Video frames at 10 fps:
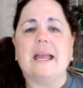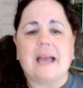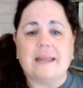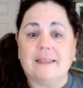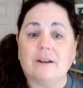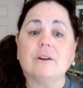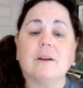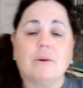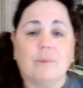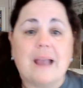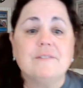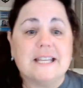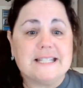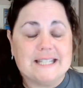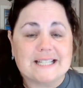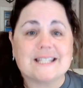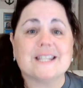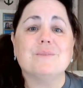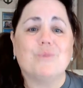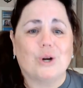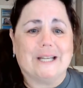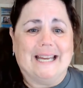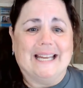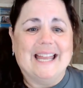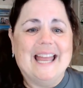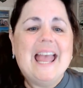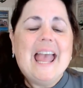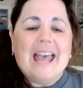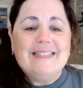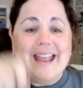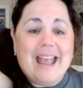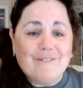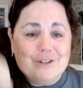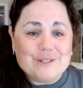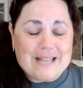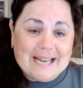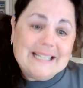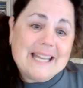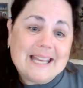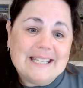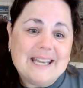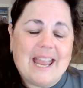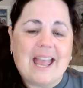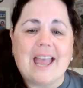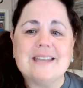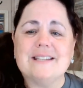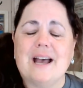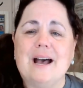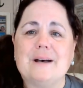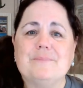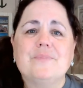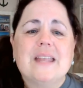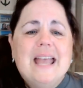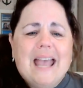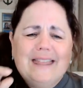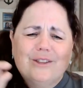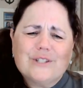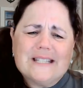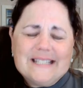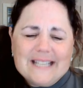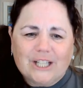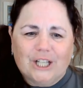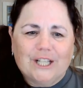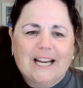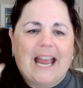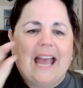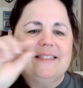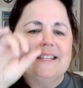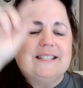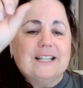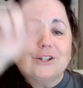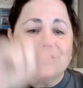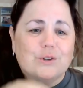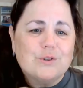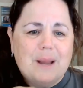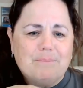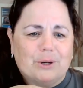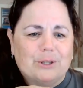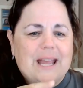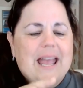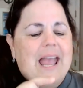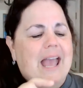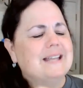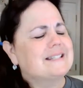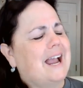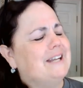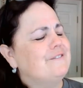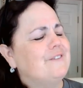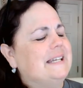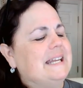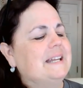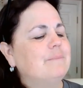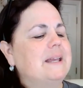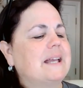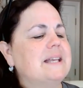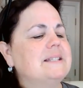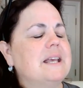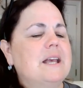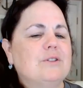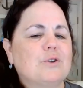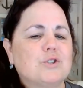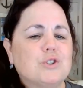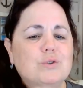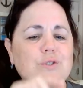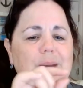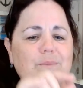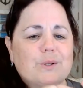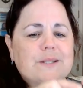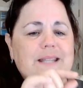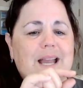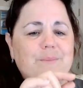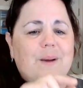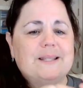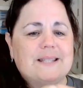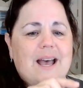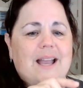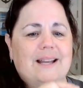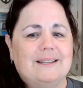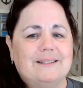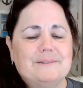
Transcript: I got there, arrived at 6 in the morning, and they have you sign in. And there's a sticker, and the stickers are numbered. And it's kind of funny because there's 2 numbers side by side.